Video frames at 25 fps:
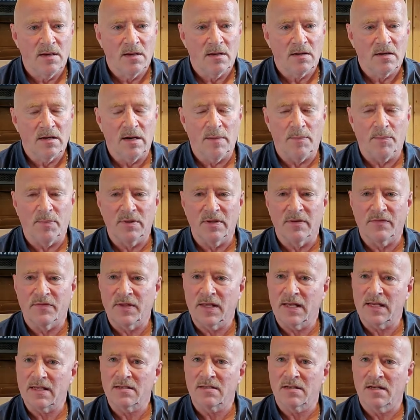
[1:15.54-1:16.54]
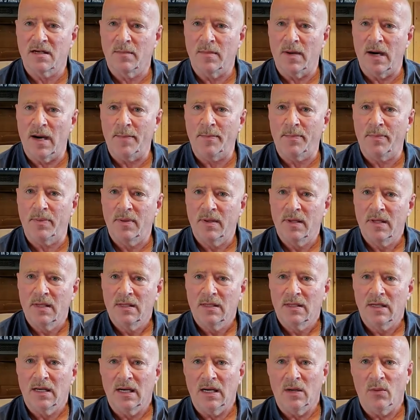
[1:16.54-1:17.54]
couple of things come up.
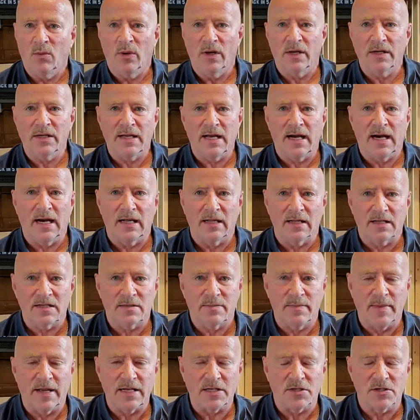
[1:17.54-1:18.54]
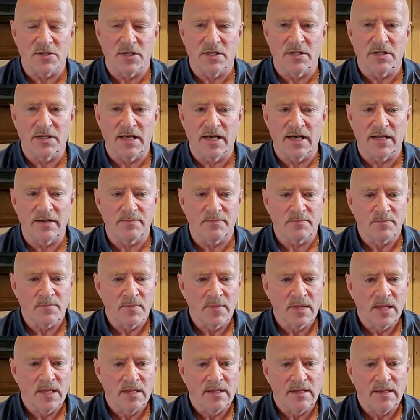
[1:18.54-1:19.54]
Uh, one gal has mentioned that
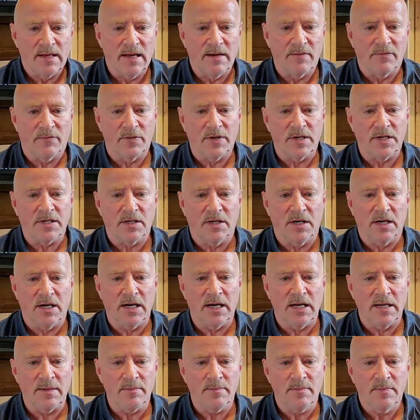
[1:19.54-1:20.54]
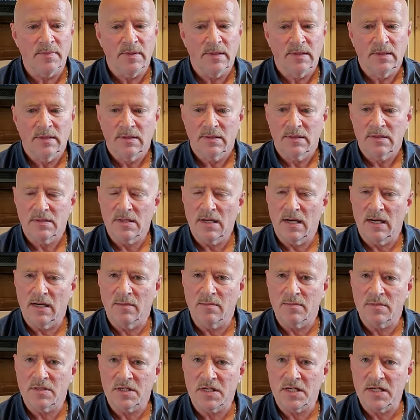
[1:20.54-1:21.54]
every time
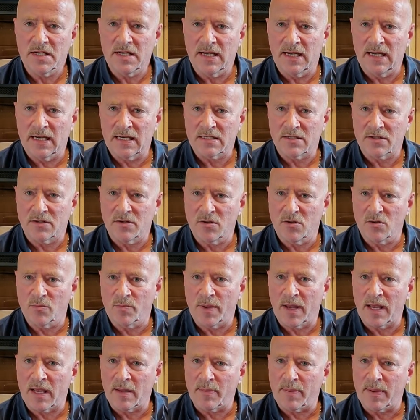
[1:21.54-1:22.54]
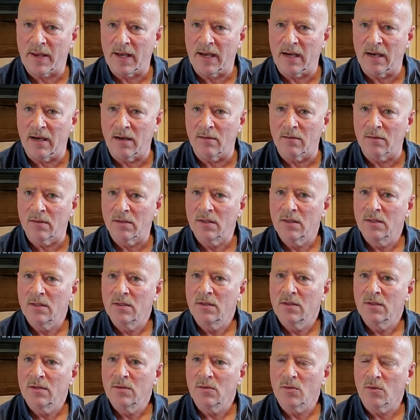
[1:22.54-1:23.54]
um, she has to PayPal
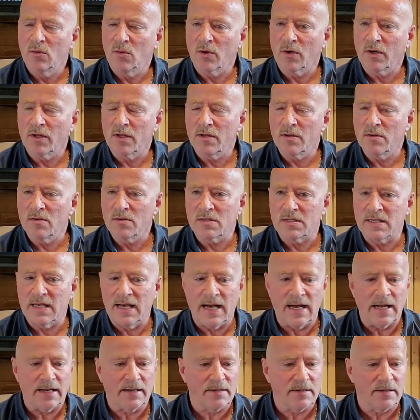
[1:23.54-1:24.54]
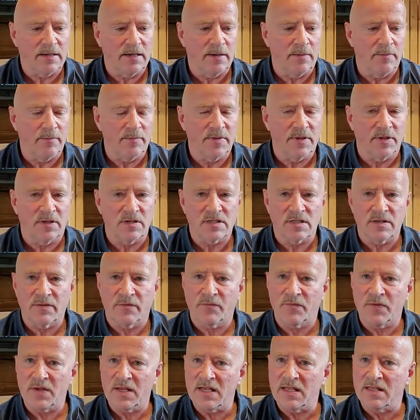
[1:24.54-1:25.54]
or use that. Um, there's a
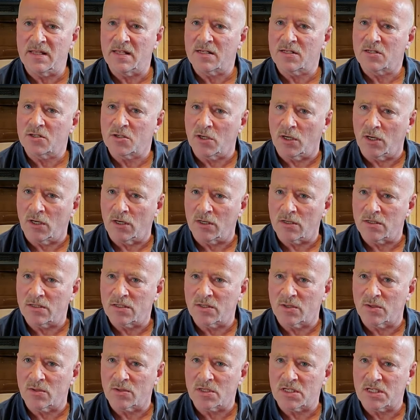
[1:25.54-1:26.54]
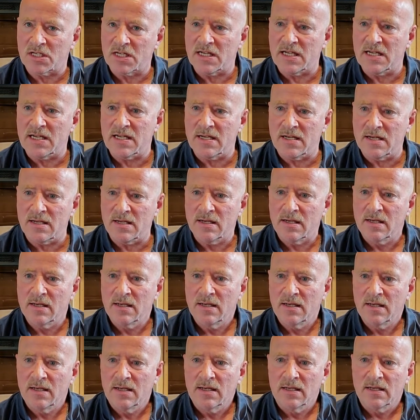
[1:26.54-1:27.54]
fee that's charged. So she
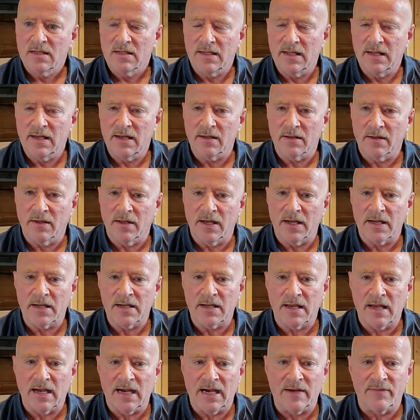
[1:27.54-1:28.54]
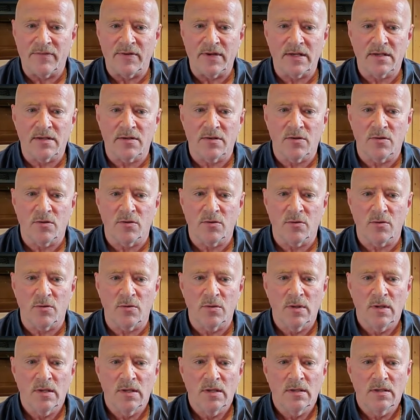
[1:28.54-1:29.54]
didn't like having to
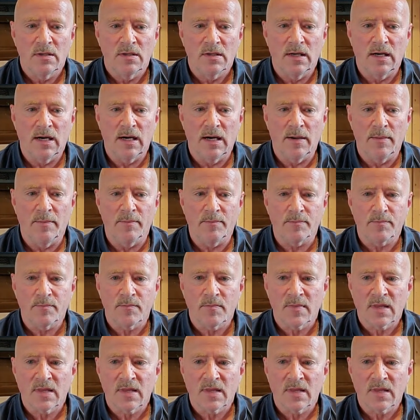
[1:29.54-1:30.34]
um,